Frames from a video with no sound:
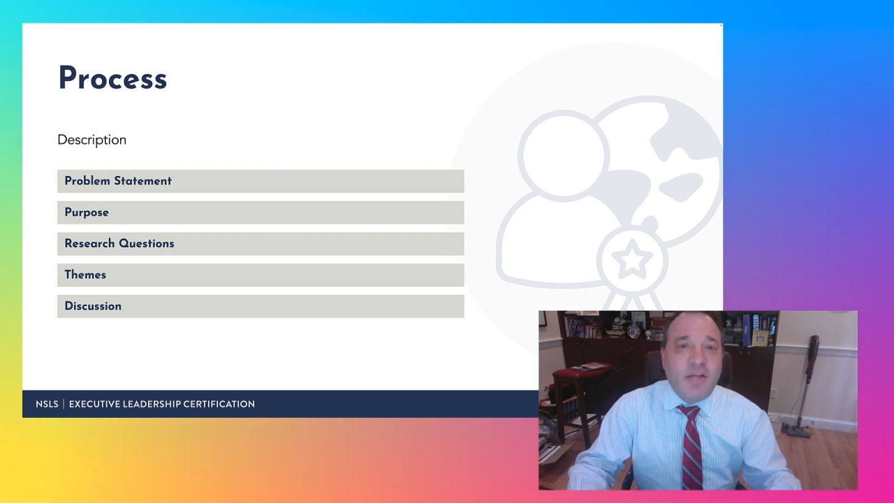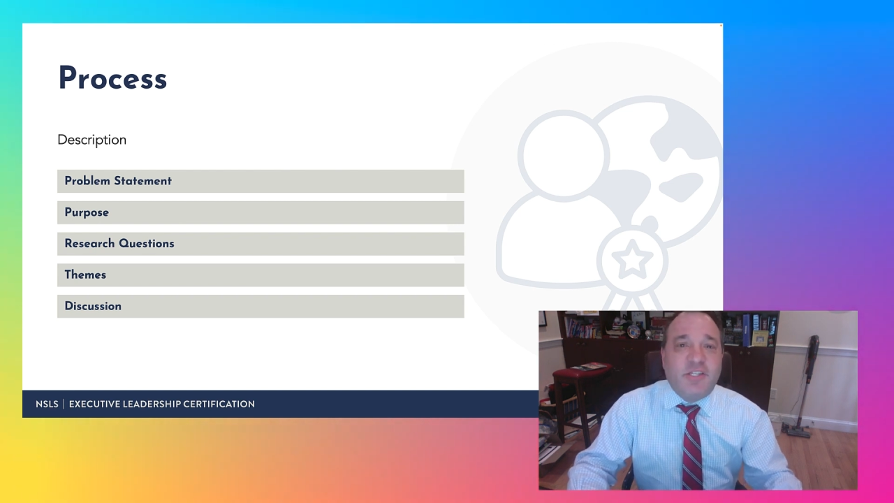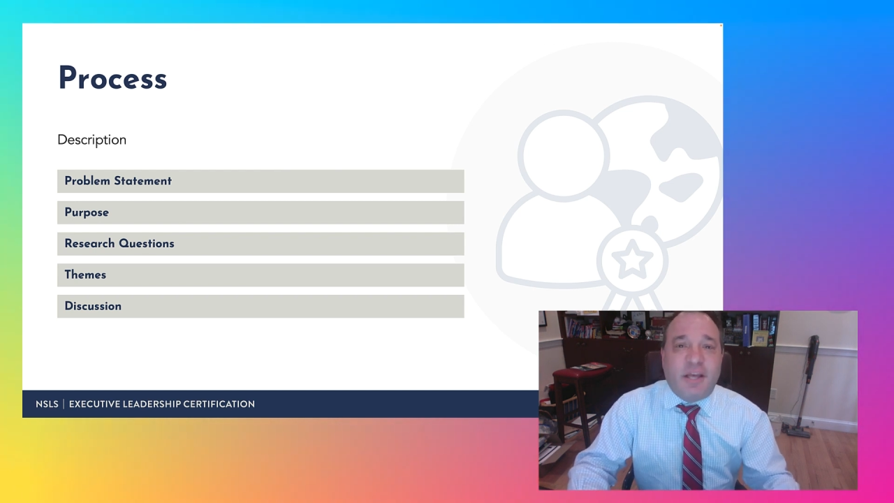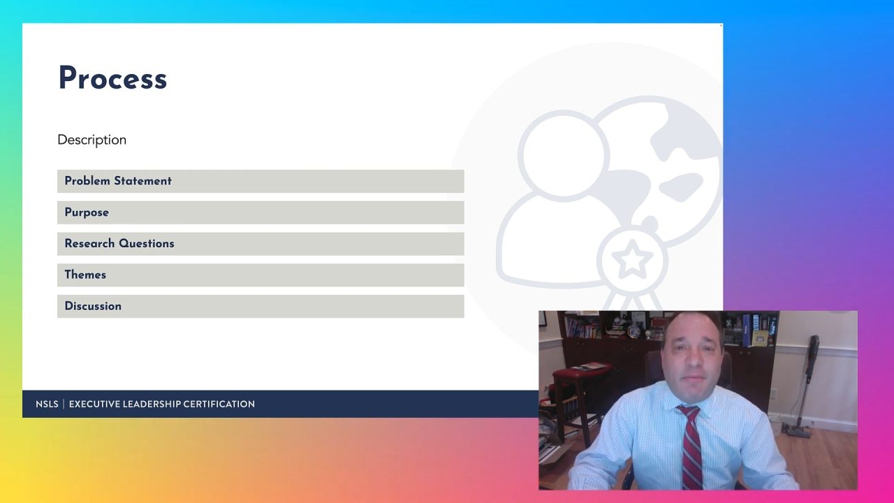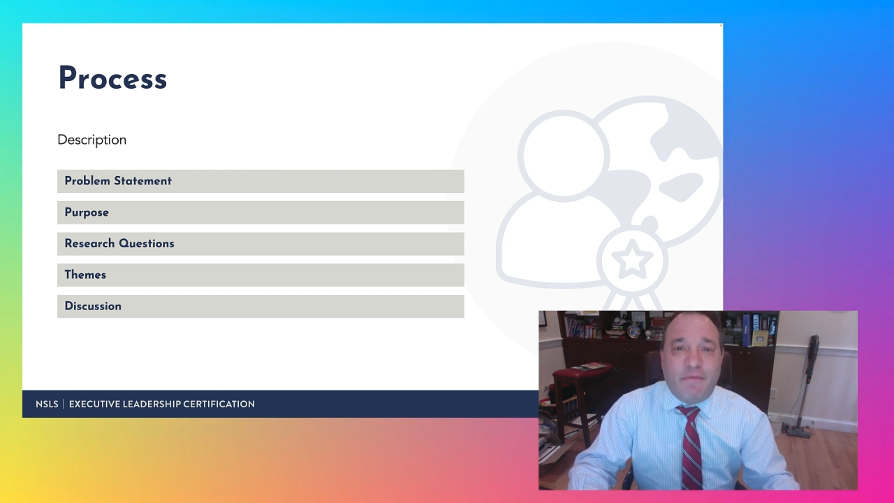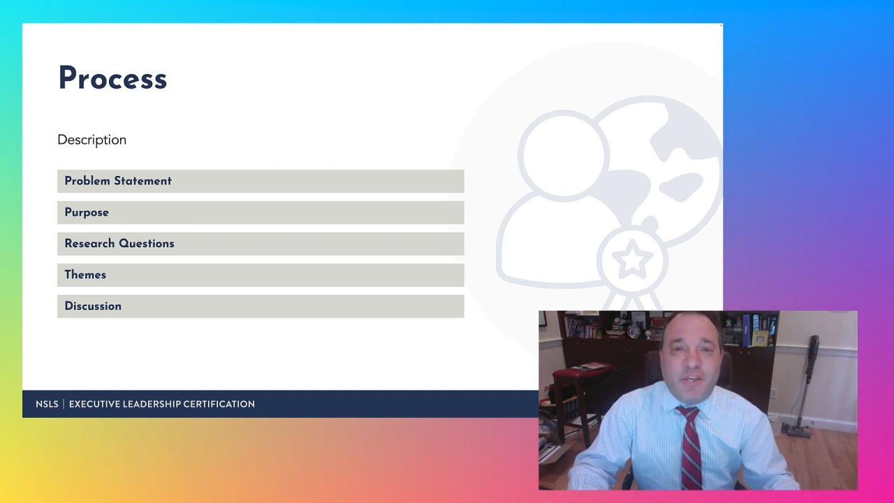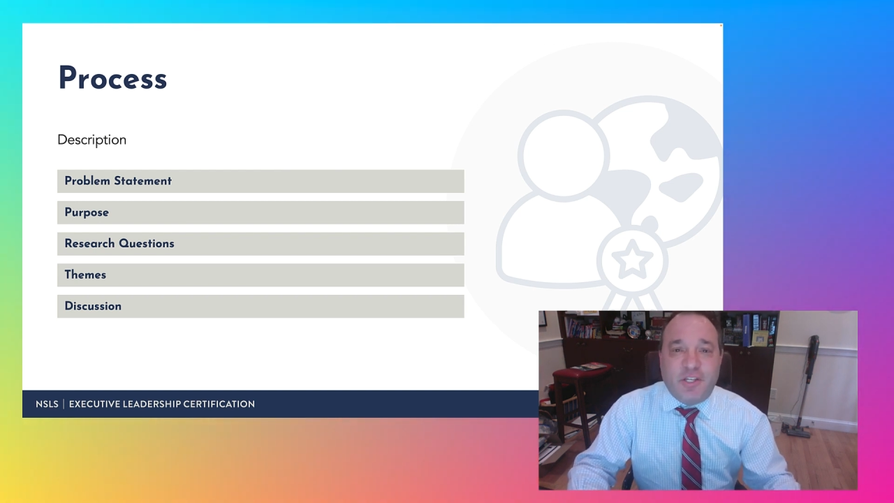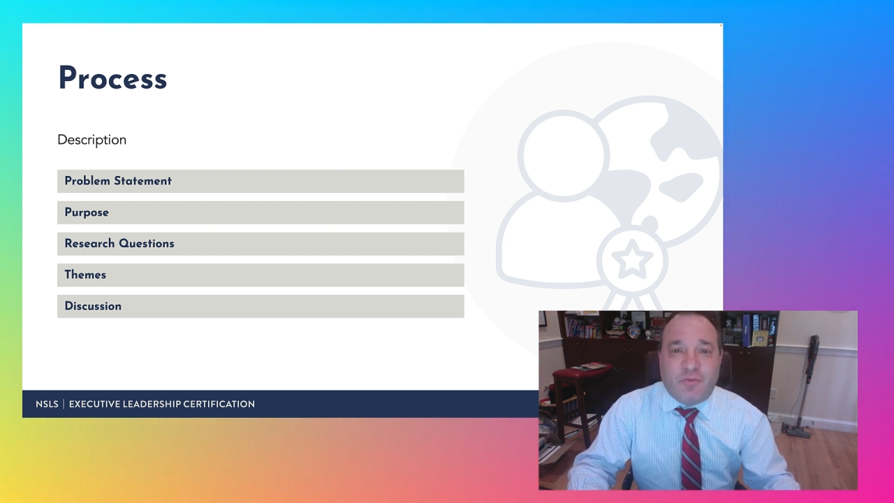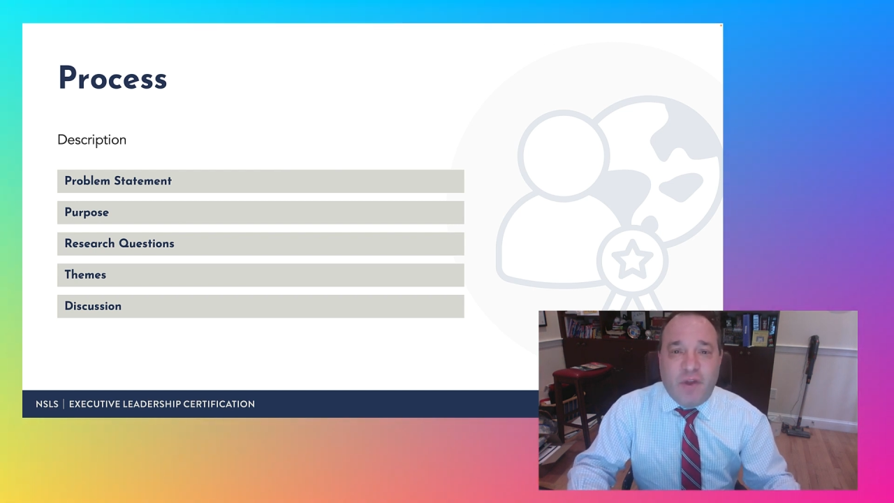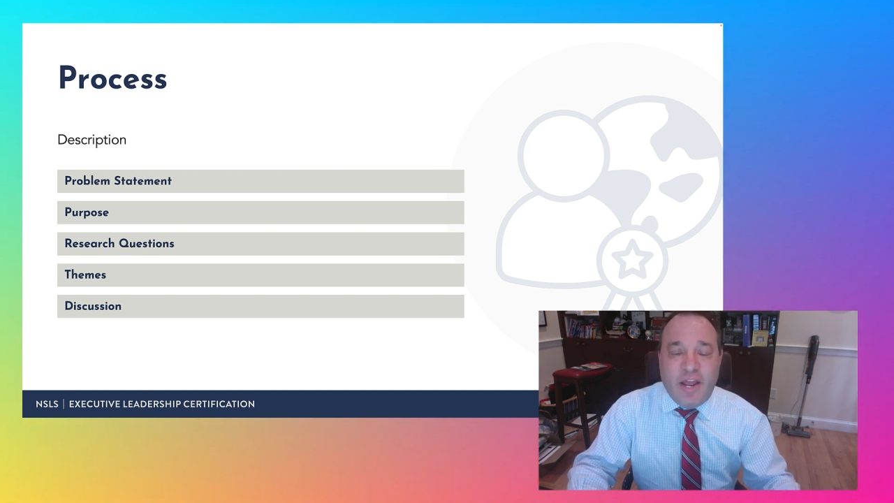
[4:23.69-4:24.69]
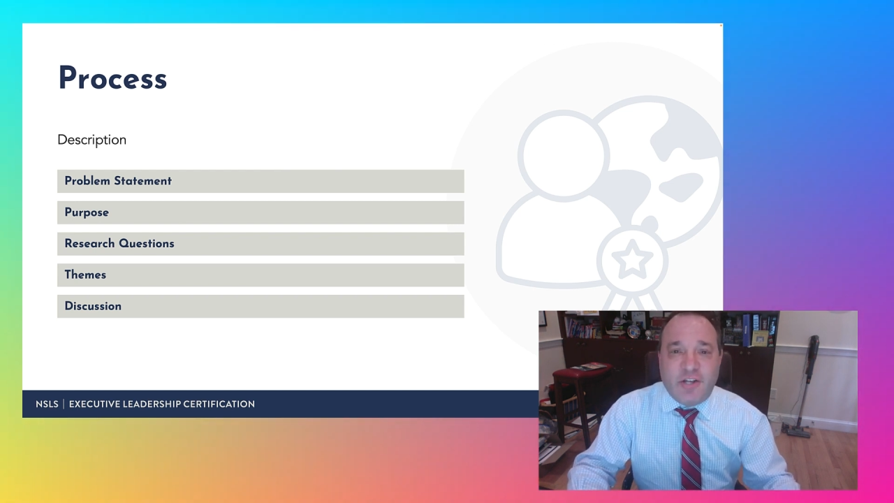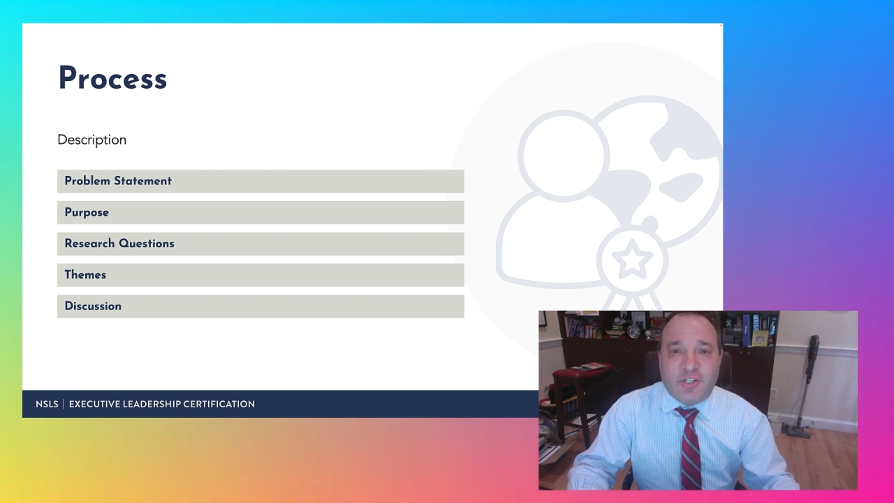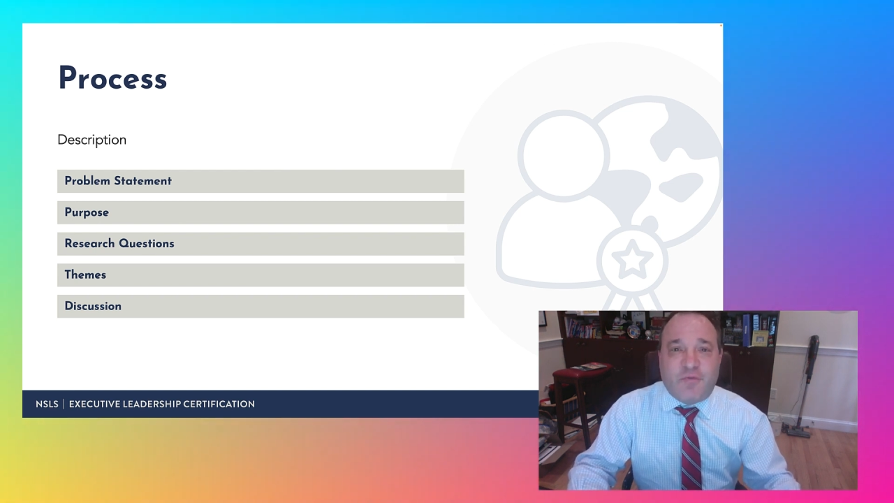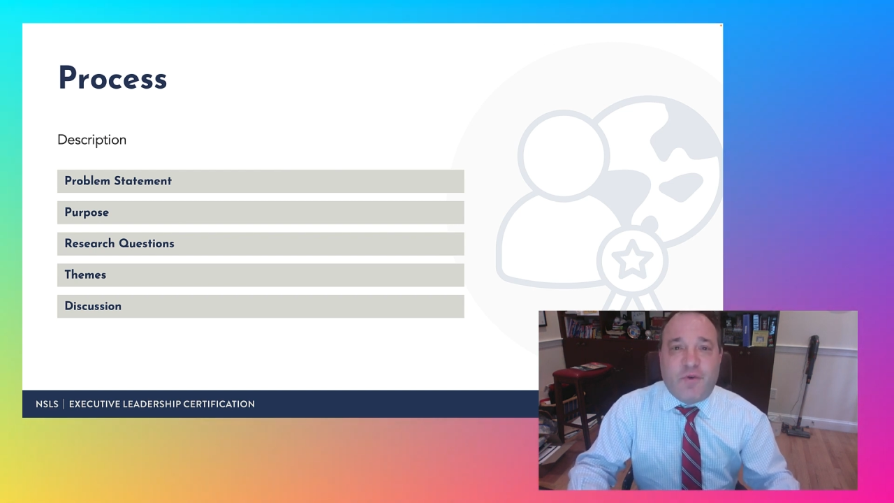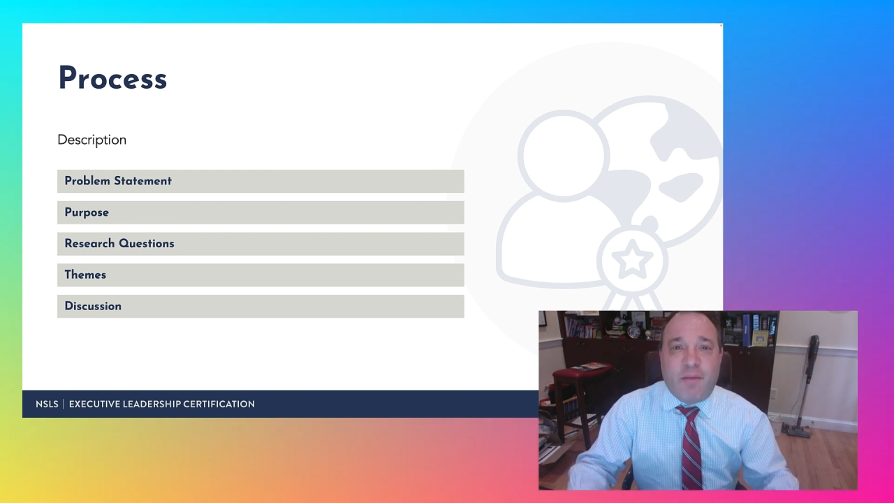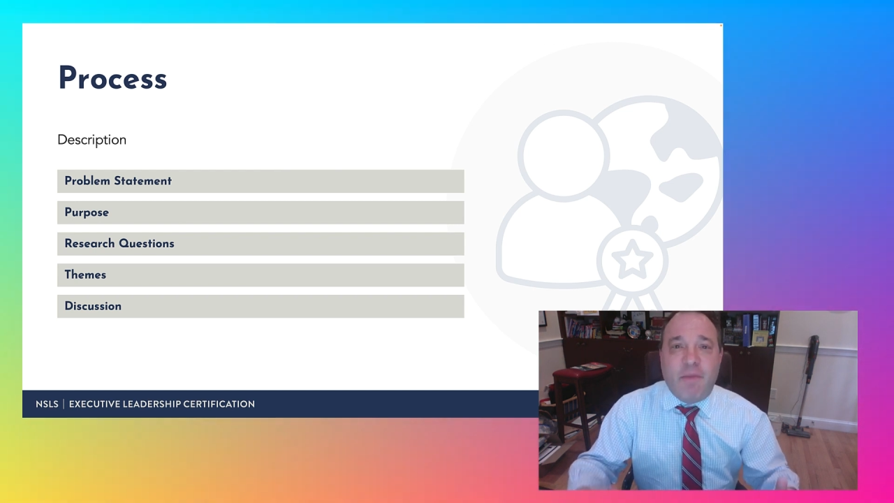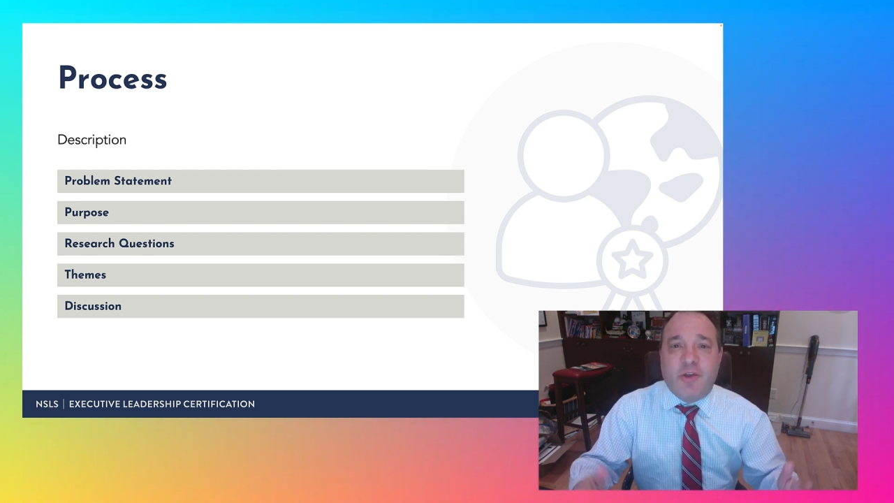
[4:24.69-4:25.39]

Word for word: Some of these ranged from